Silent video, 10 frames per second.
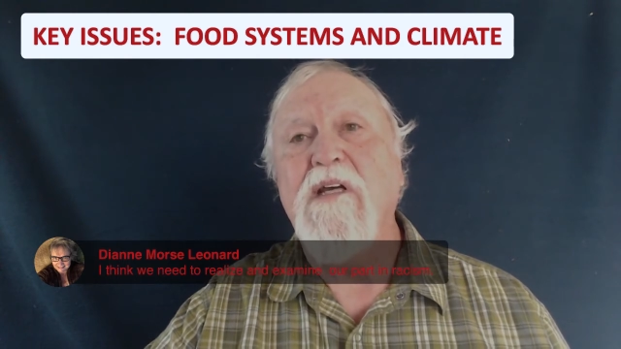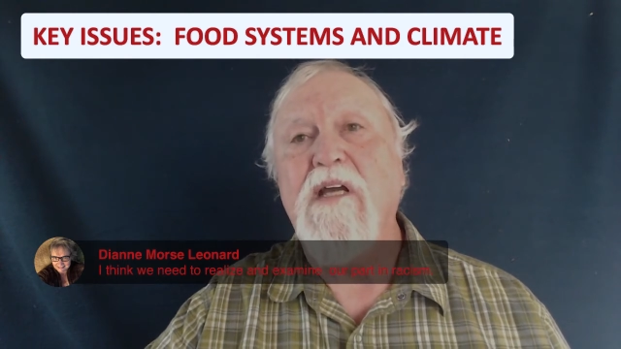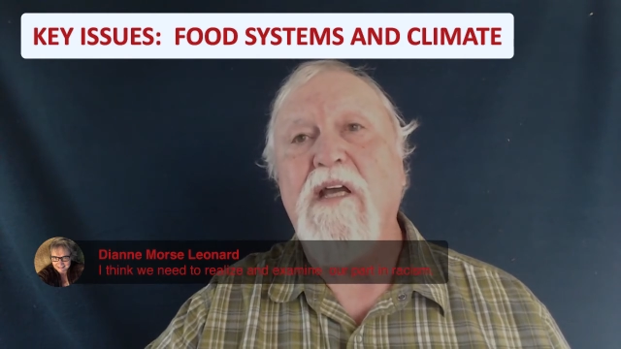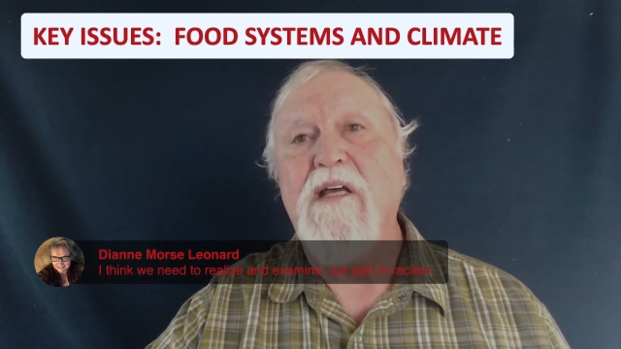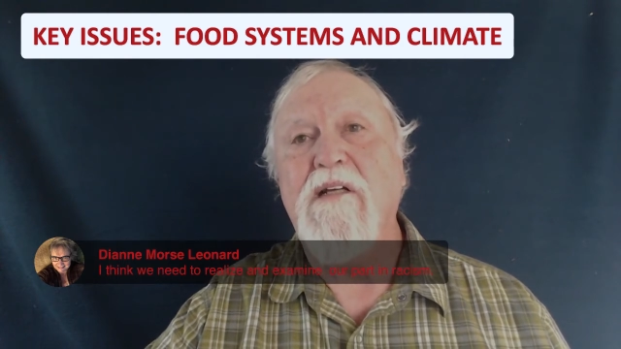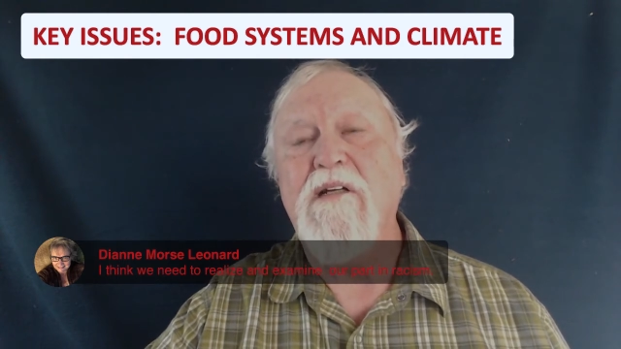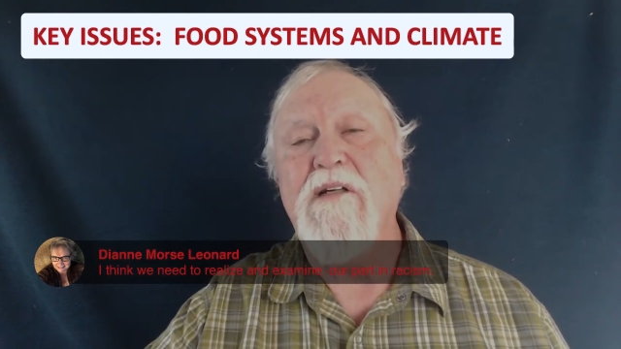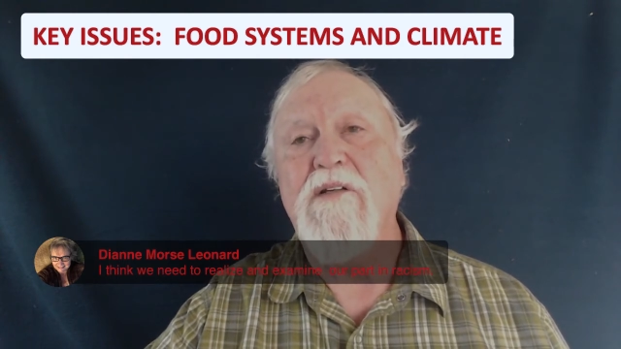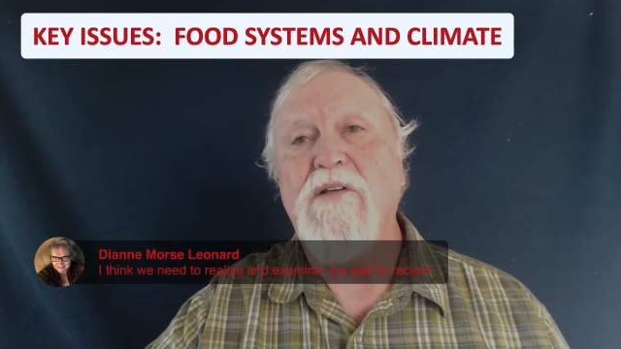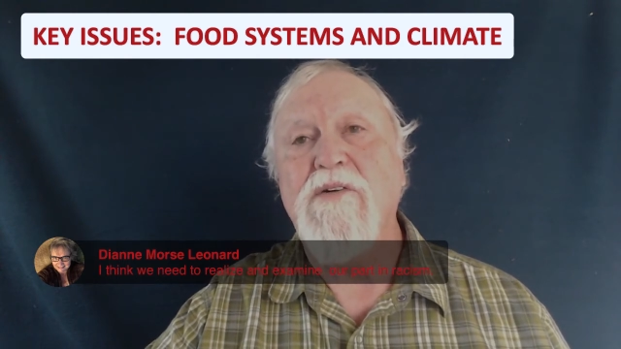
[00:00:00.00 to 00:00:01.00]
And
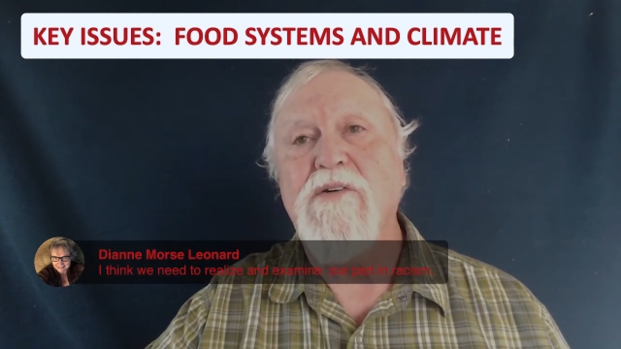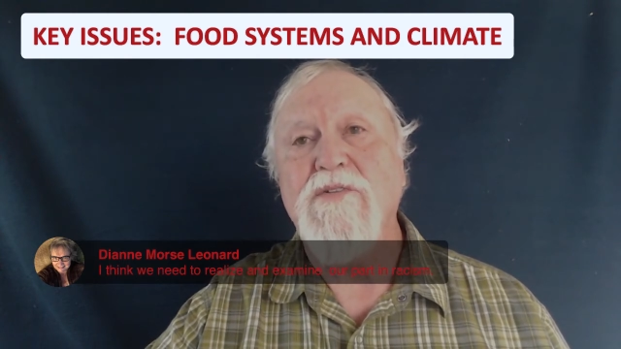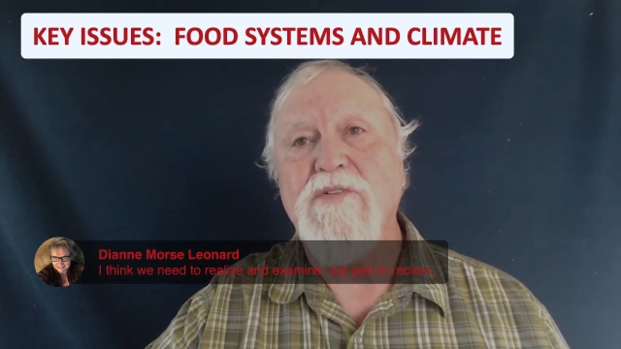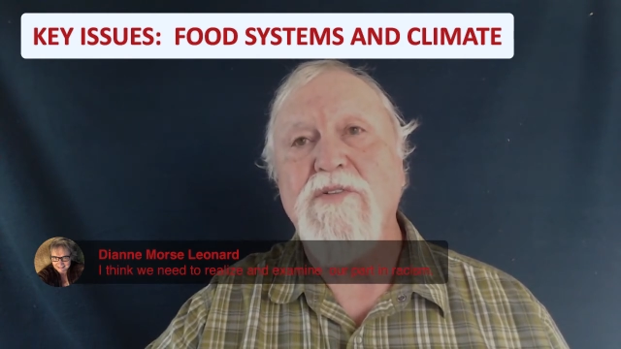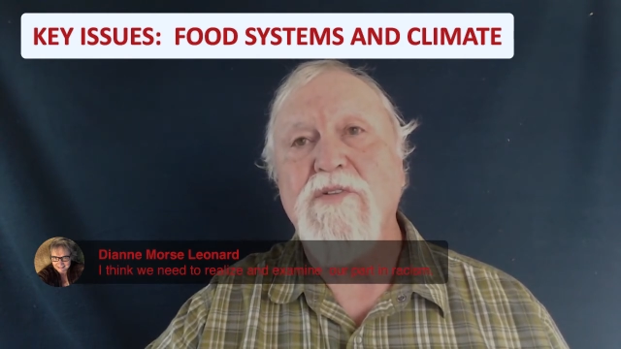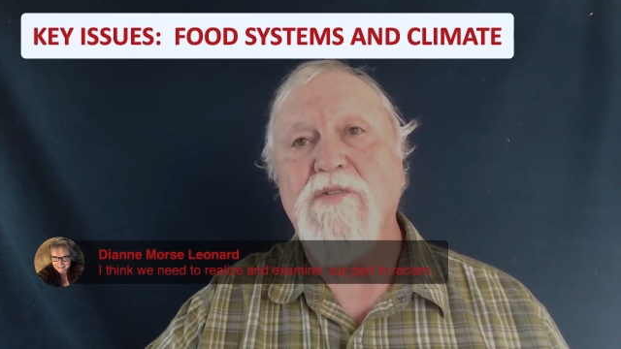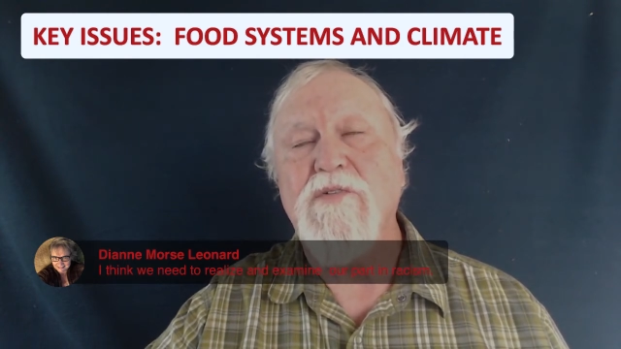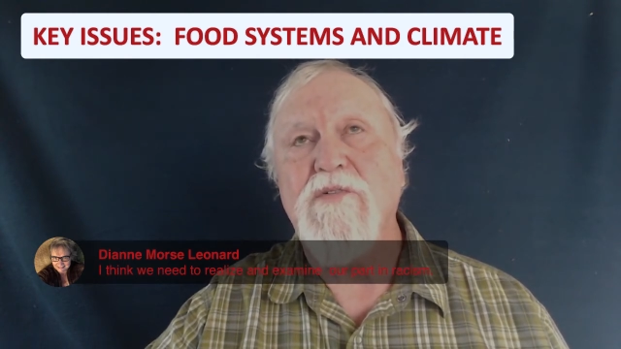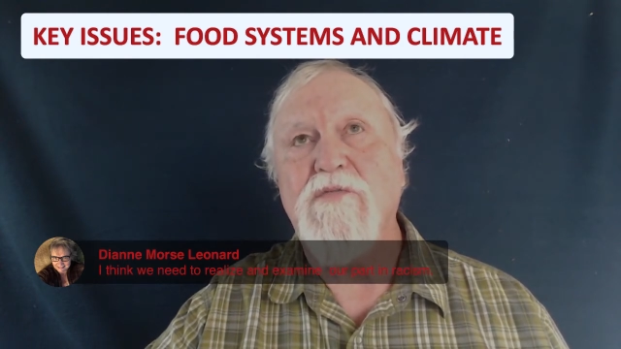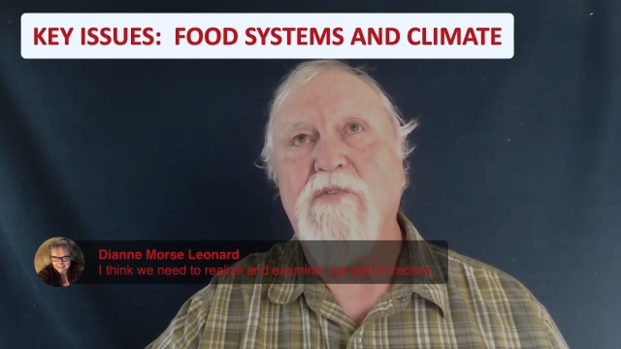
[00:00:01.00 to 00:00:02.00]
there's
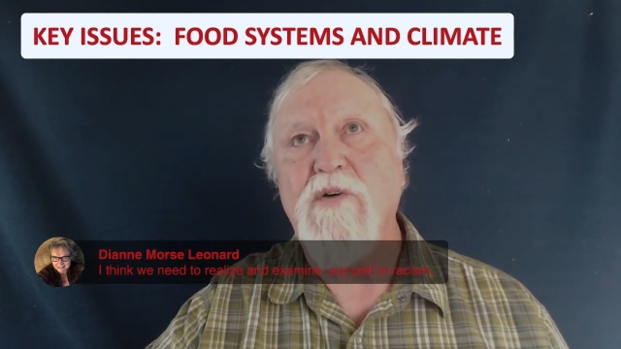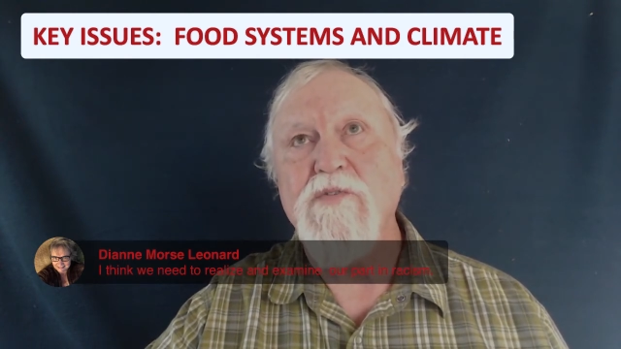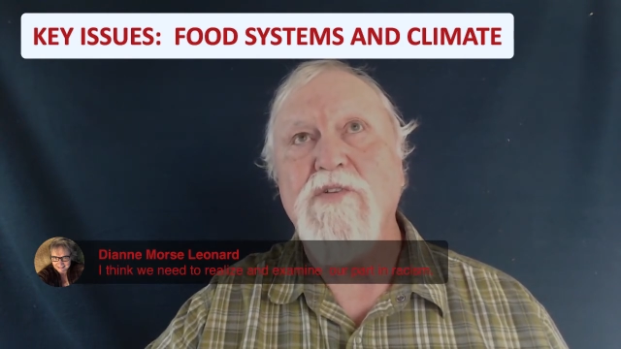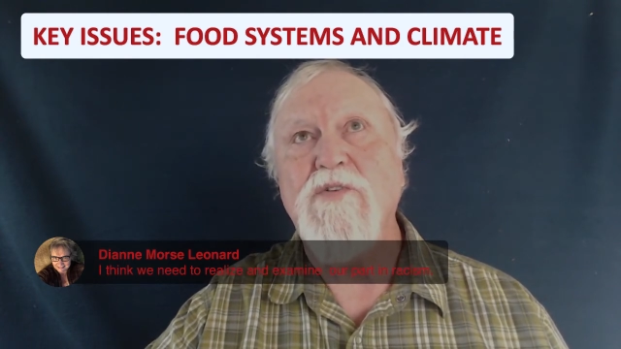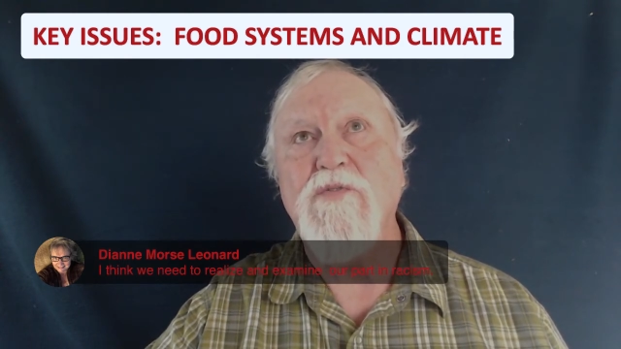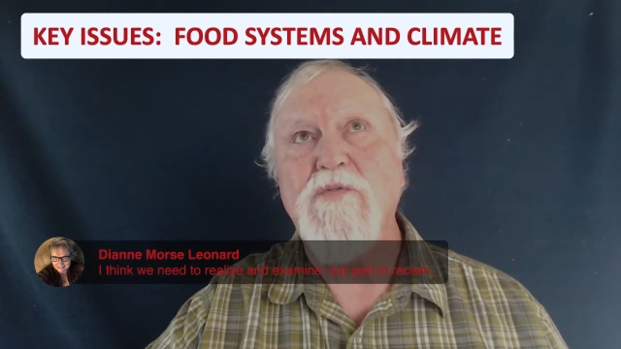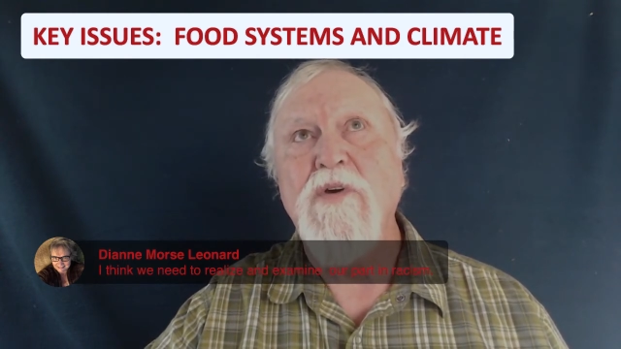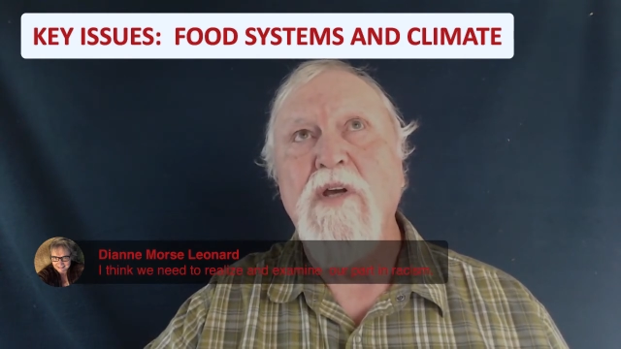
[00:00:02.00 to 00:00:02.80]
folks who